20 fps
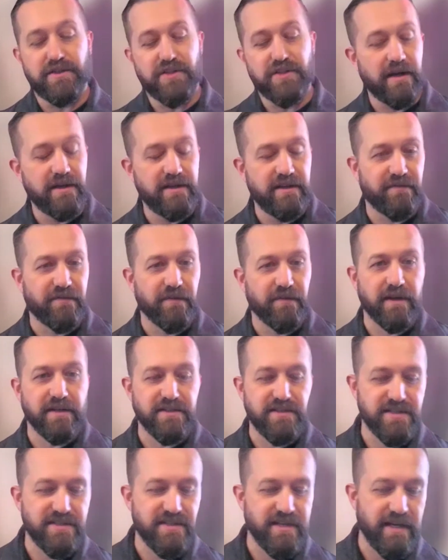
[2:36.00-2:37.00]
Joni and
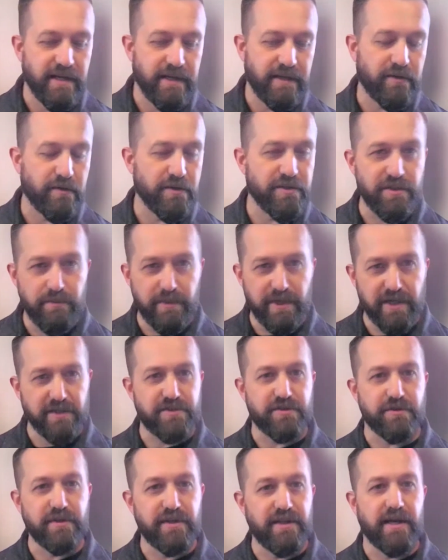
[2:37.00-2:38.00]
Friends is a Christian
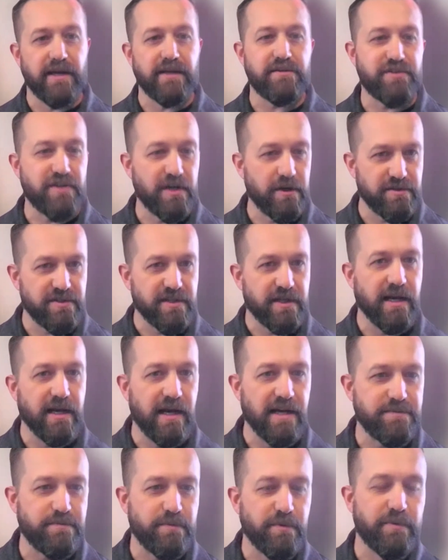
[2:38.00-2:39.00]
ministry that shares the
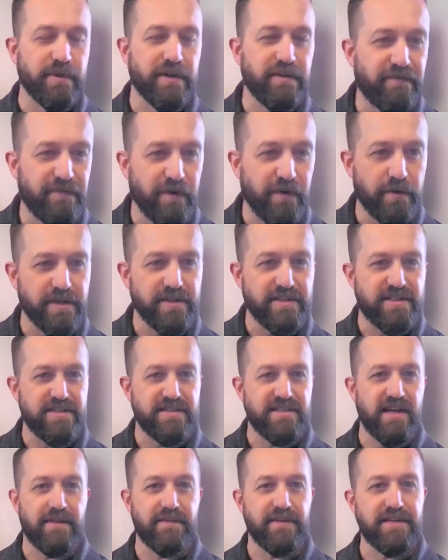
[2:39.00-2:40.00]
gospel, but it
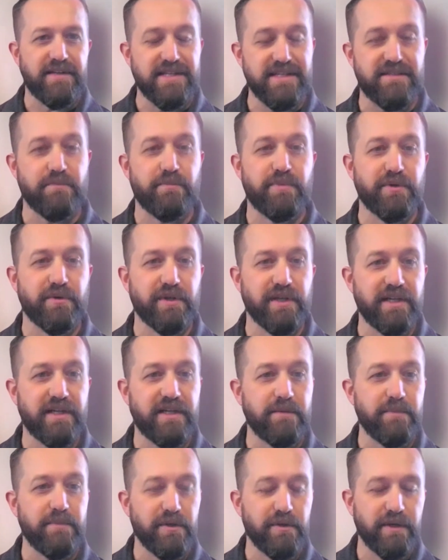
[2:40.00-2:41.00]
focuses on the disability
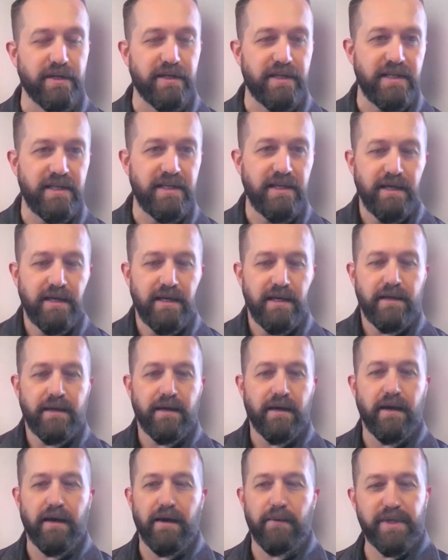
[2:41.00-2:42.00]
community
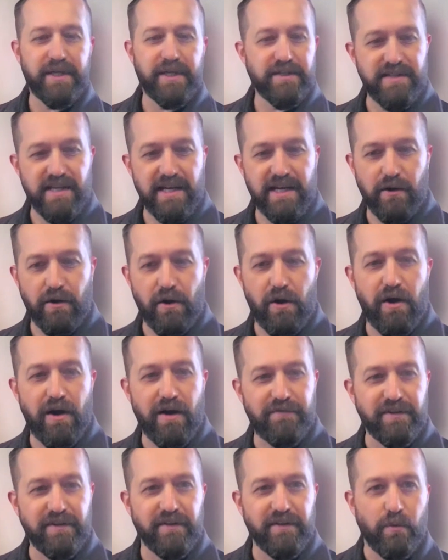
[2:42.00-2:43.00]
because they are
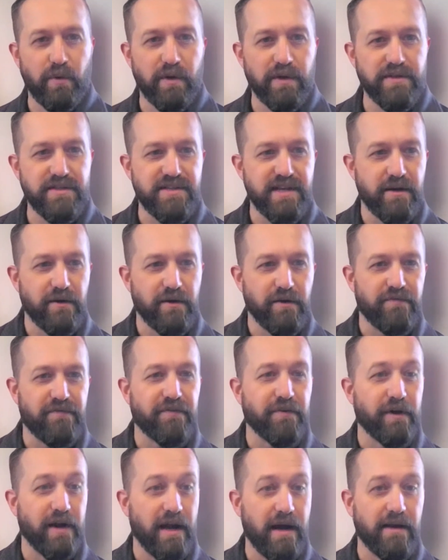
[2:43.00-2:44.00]
often the ones that are
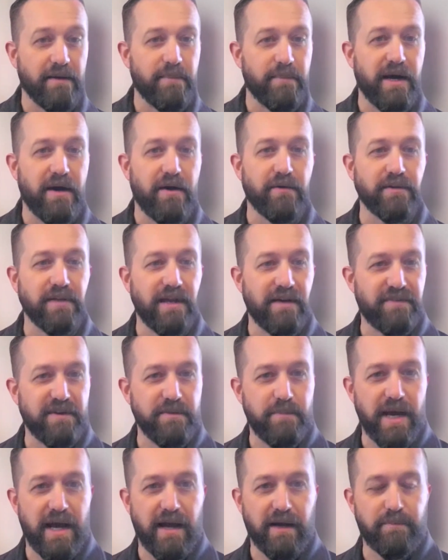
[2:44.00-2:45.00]
forgot about, left
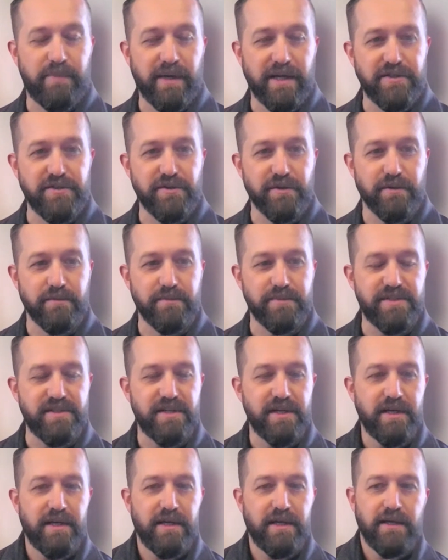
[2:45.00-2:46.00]
in back bedrooms.
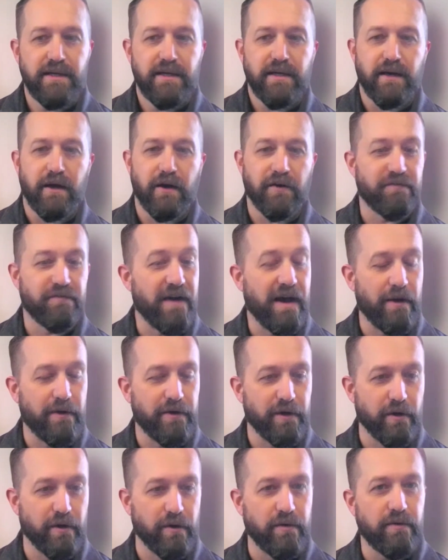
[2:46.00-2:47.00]
Our
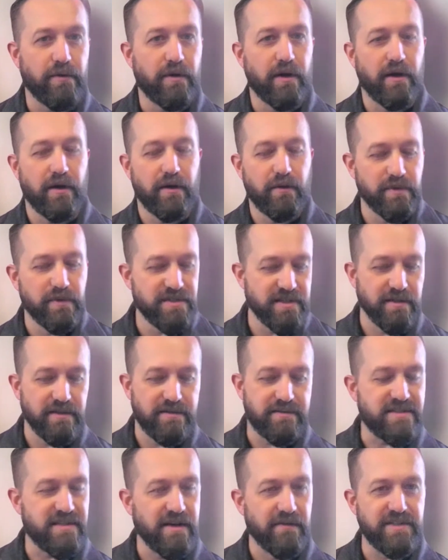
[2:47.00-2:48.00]
founder was a
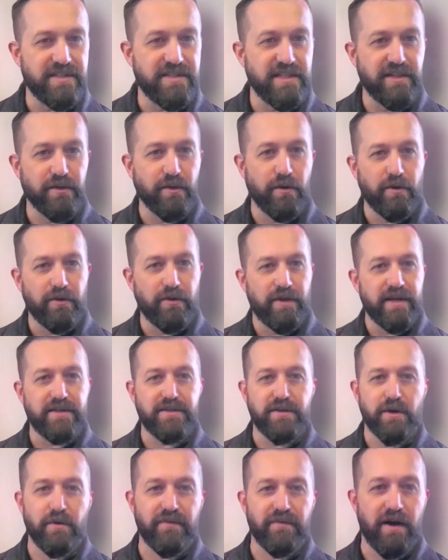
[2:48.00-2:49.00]
17-year-old
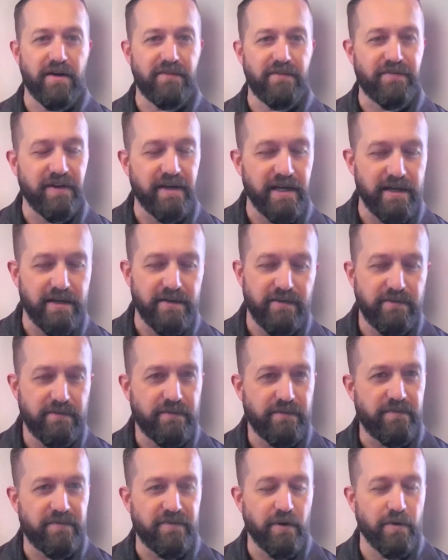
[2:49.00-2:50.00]
that dove off a
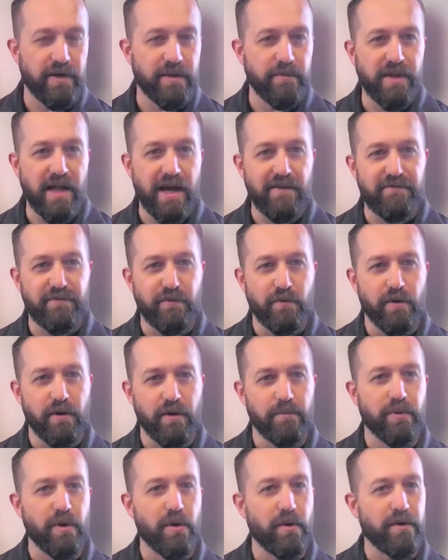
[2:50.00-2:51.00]
floating
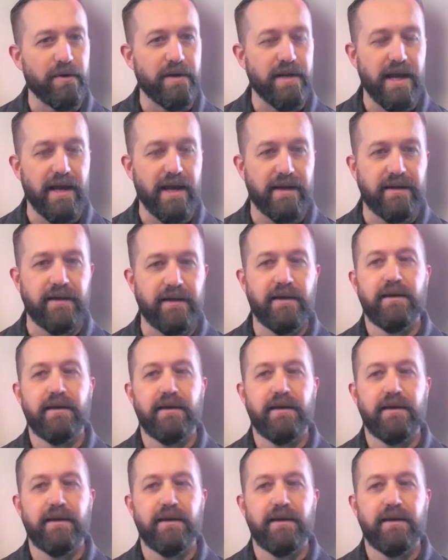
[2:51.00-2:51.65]
platform, broke her neck,